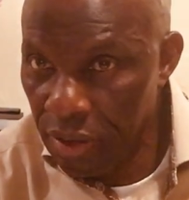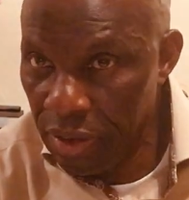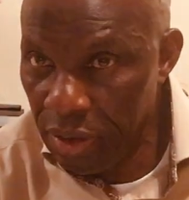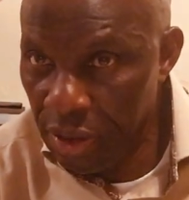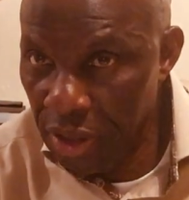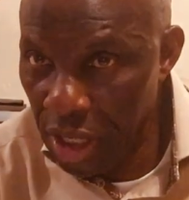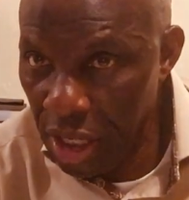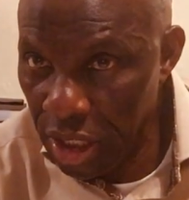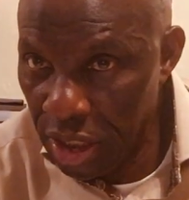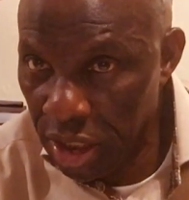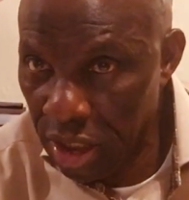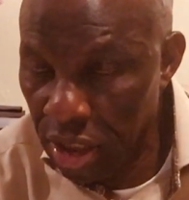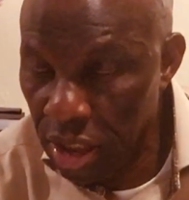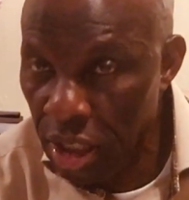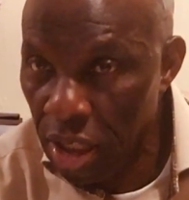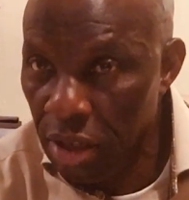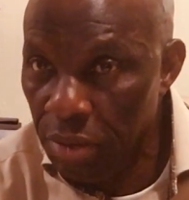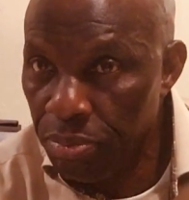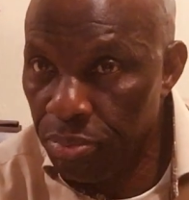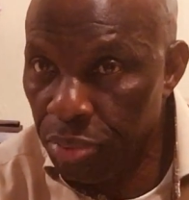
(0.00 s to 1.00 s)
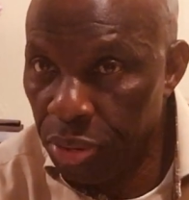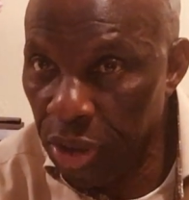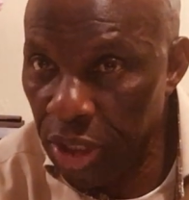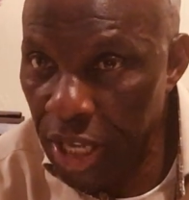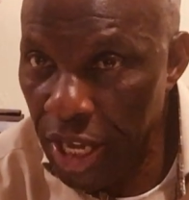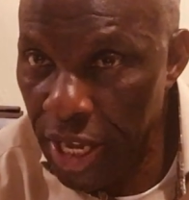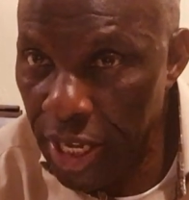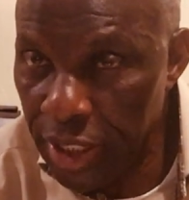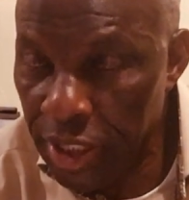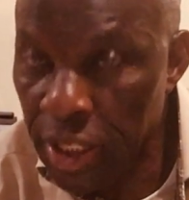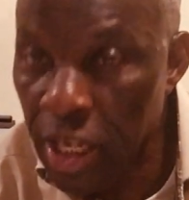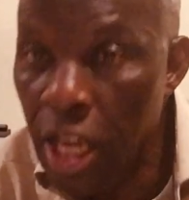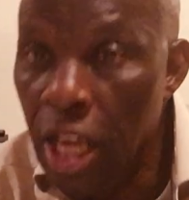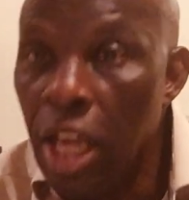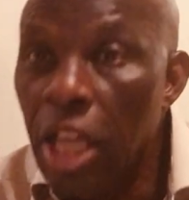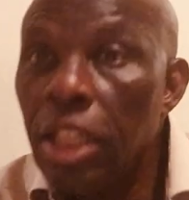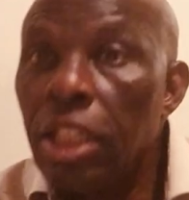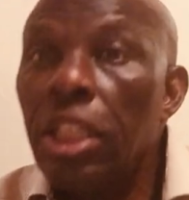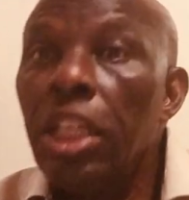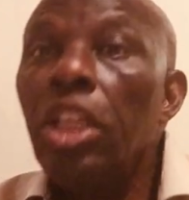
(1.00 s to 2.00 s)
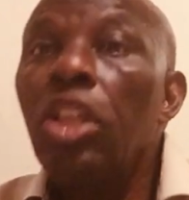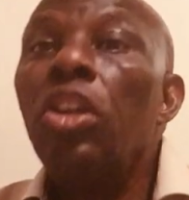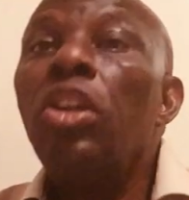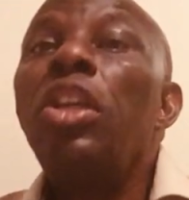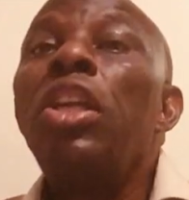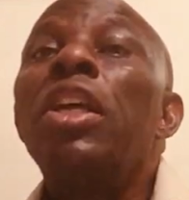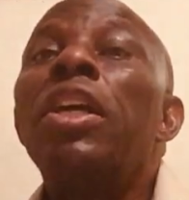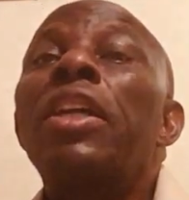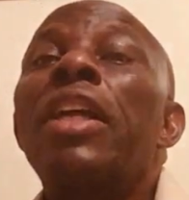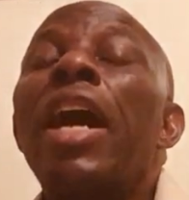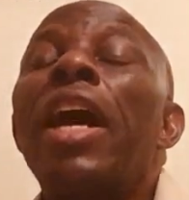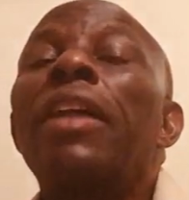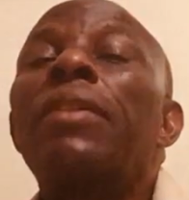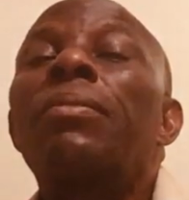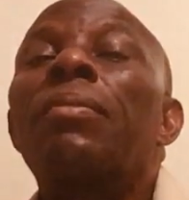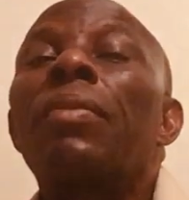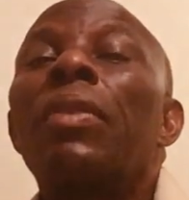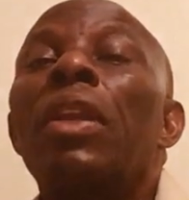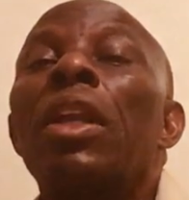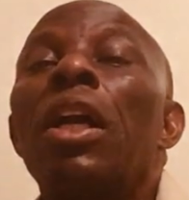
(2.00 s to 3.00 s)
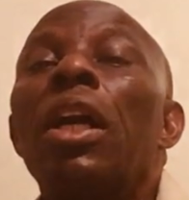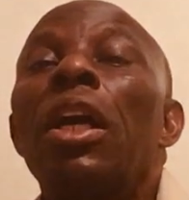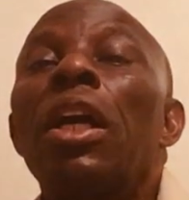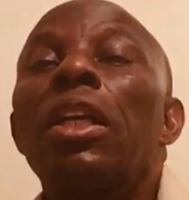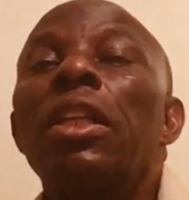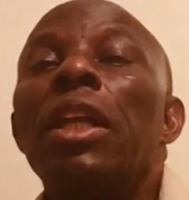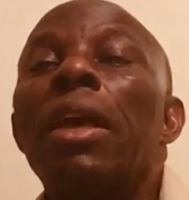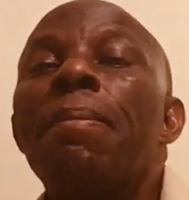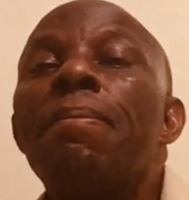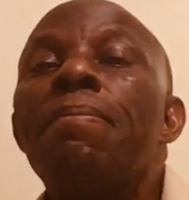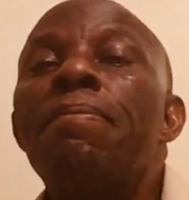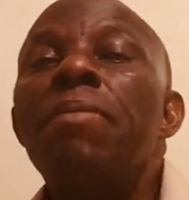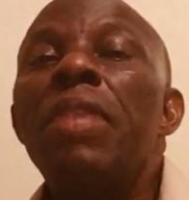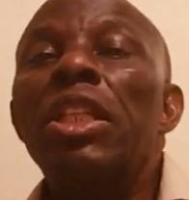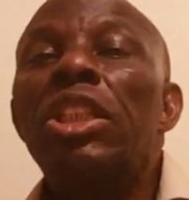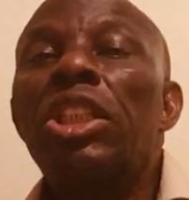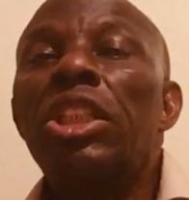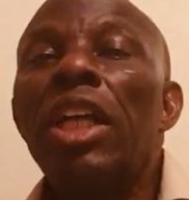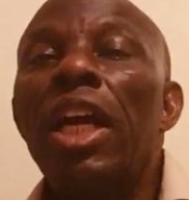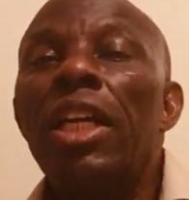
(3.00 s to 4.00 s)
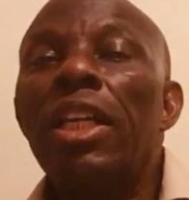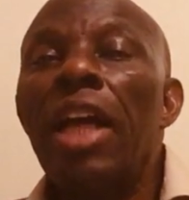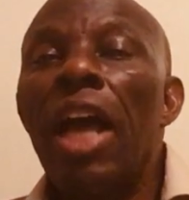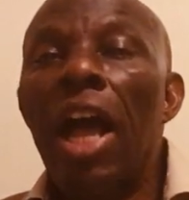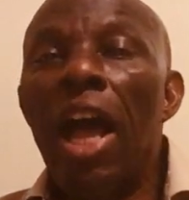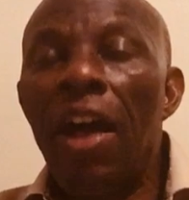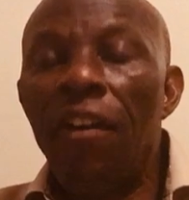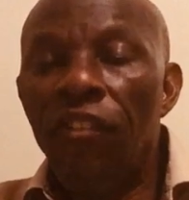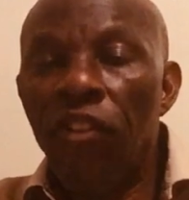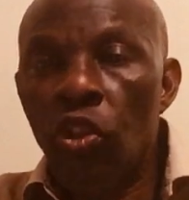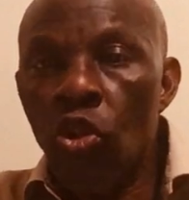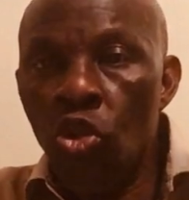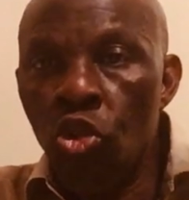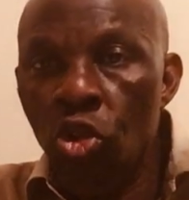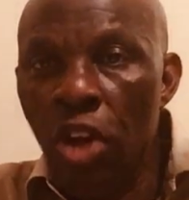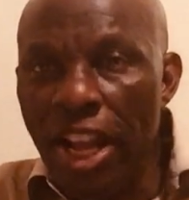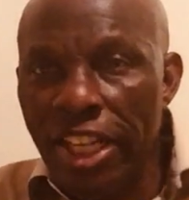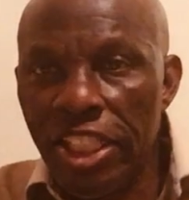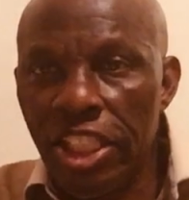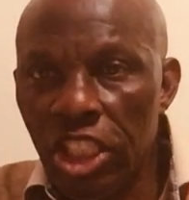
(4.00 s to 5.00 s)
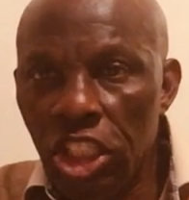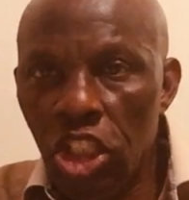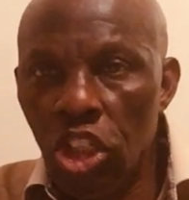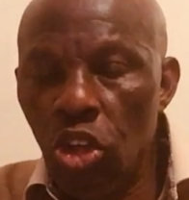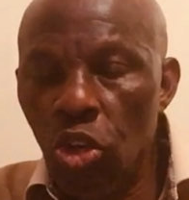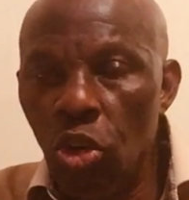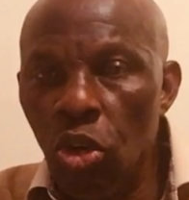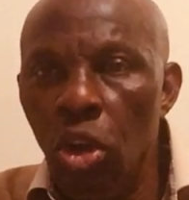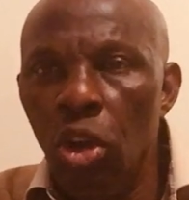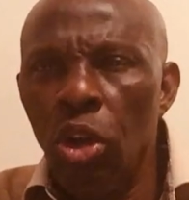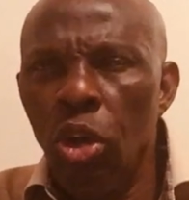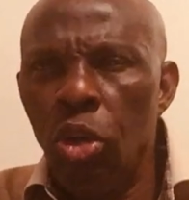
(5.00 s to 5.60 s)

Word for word: this place. Did you hear that? The mission of rescue